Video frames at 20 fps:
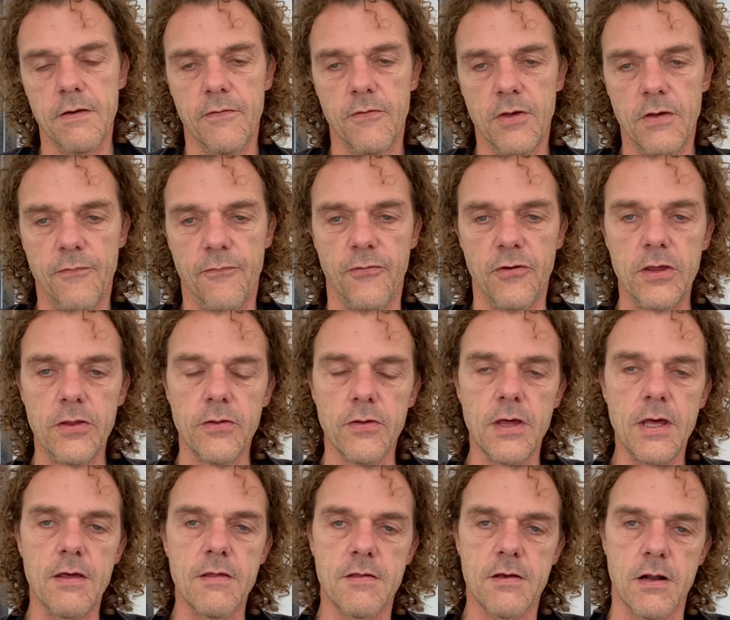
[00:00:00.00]
feel
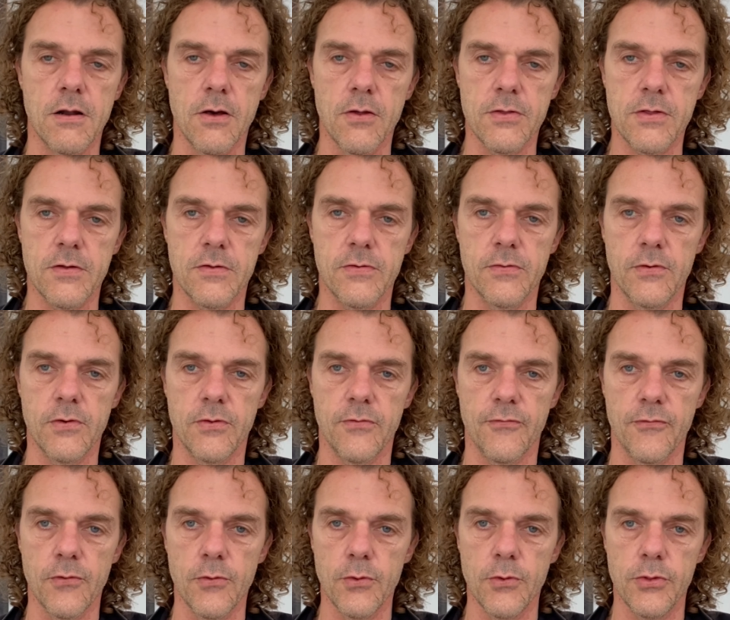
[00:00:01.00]
is closer to the
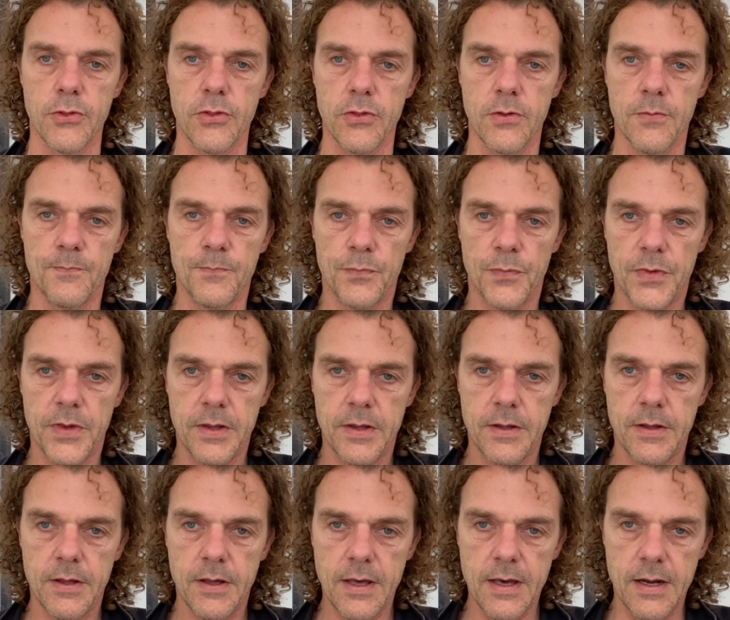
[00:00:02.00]
truth,
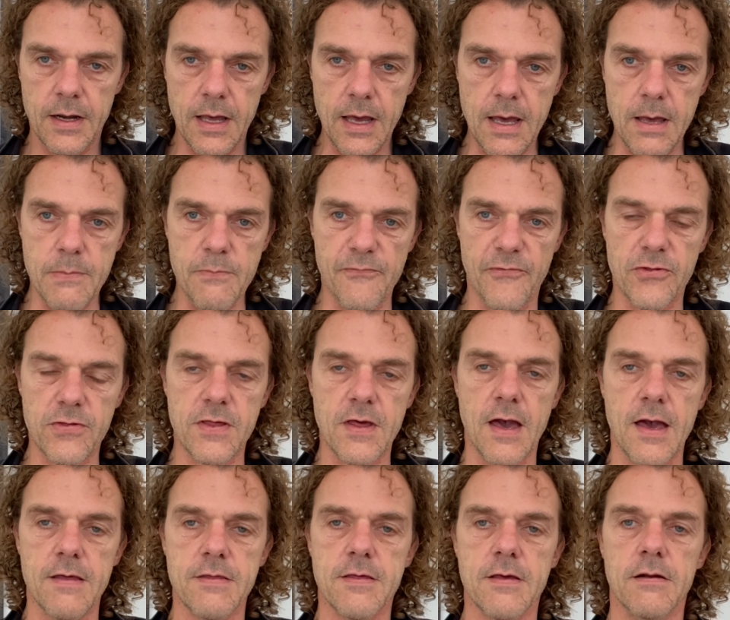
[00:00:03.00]
and
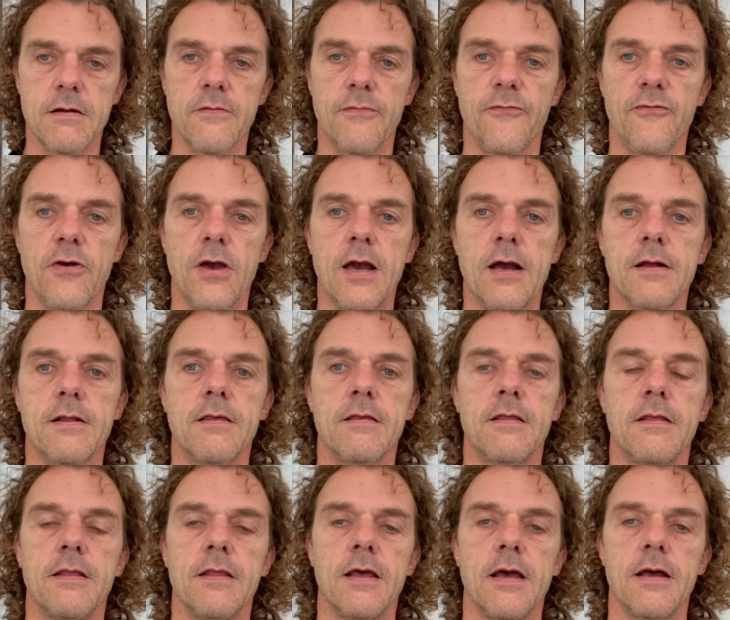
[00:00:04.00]
emphasizing the fact
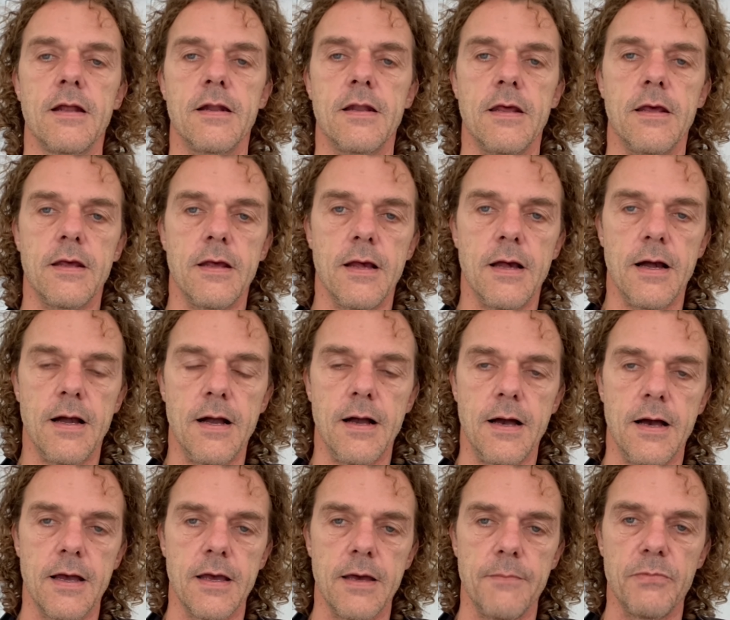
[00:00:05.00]
that
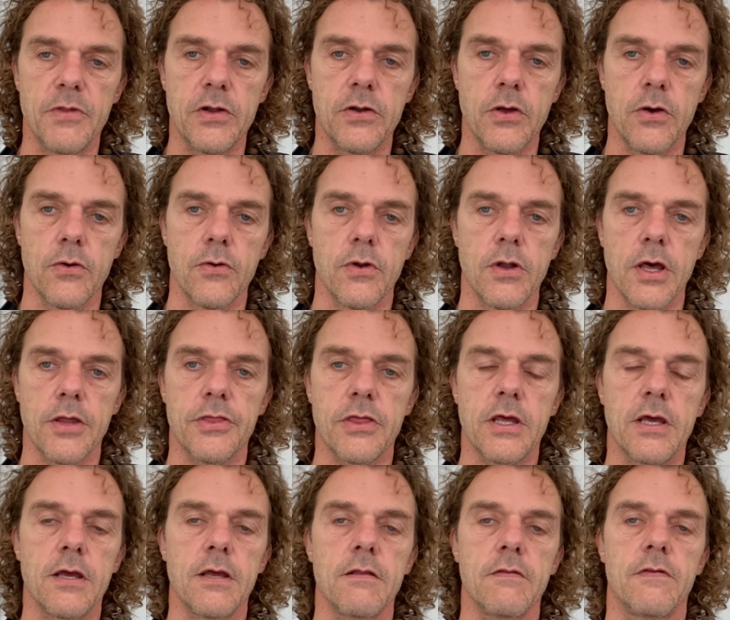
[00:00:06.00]
I am the
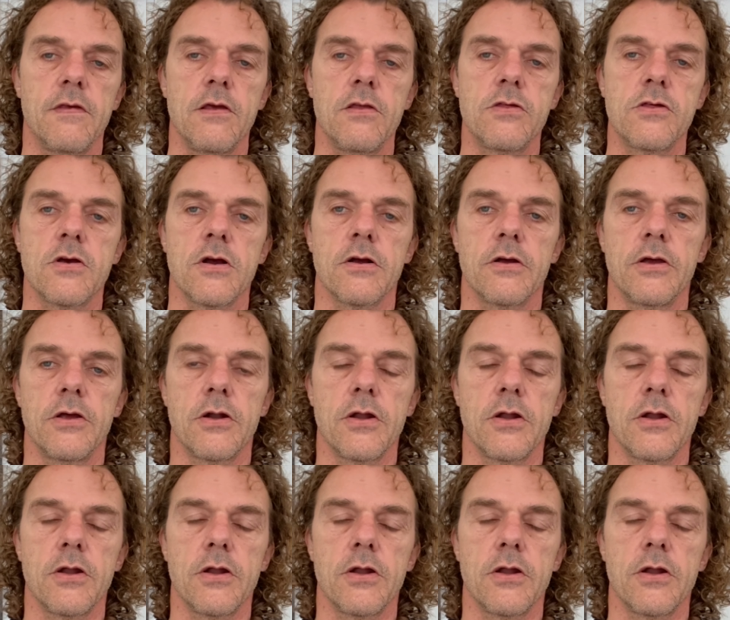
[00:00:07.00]
know-nothing teacher.